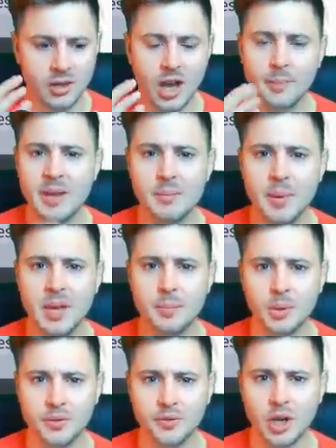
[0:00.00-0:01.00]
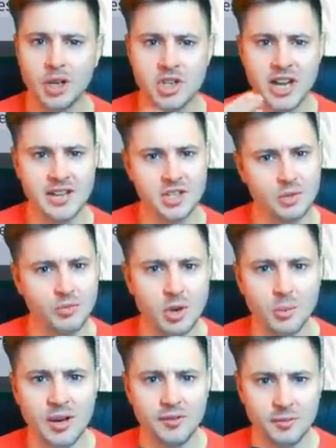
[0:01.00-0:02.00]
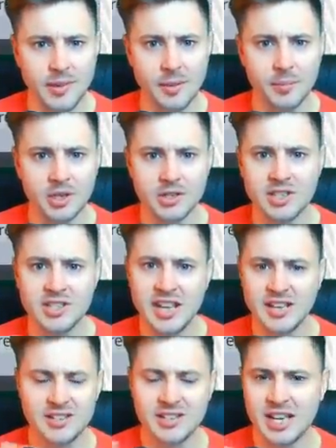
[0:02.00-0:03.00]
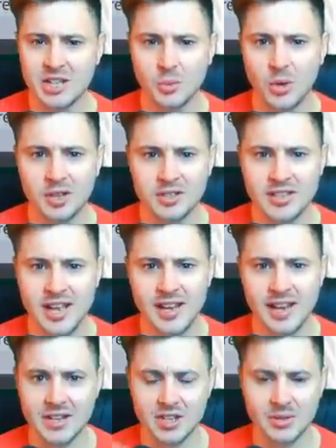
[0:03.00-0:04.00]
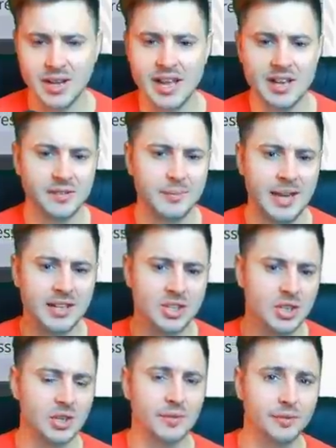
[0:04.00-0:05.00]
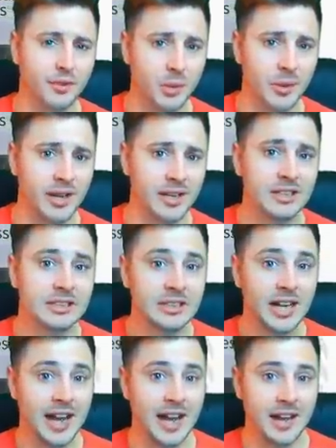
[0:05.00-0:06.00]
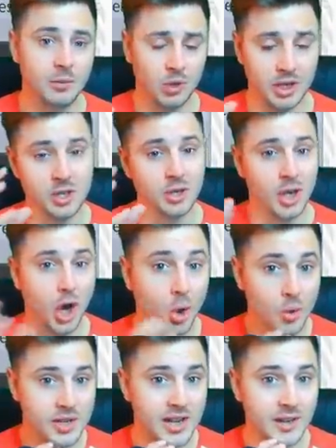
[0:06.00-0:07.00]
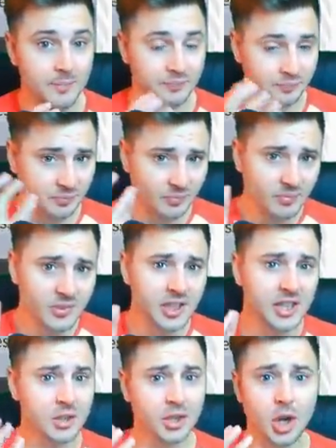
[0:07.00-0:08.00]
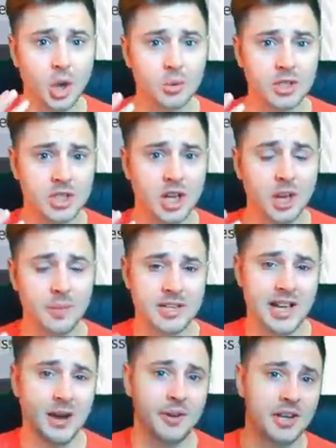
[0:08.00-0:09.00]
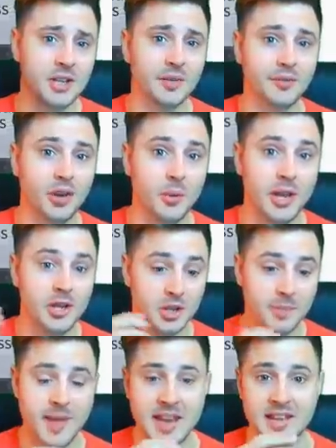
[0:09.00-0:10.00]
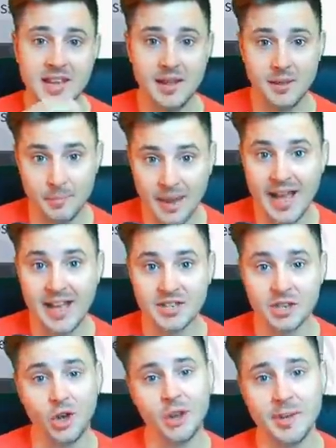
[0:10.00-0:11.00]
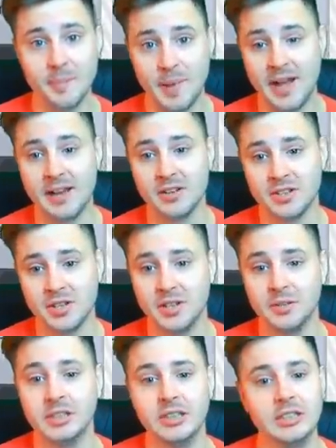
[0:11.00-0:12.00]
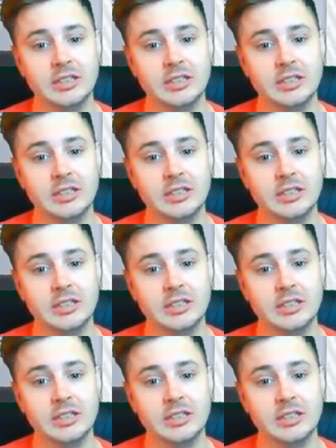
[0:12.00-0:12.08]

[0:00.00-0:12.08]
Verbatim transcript: I mean, people have got a chance to run away from it because it, it takes a while to detonate. So now they've made it so you can throw it. Uh, well, you can hold it. You can hold the timer down and you can throw it and you can make it blast on impact. So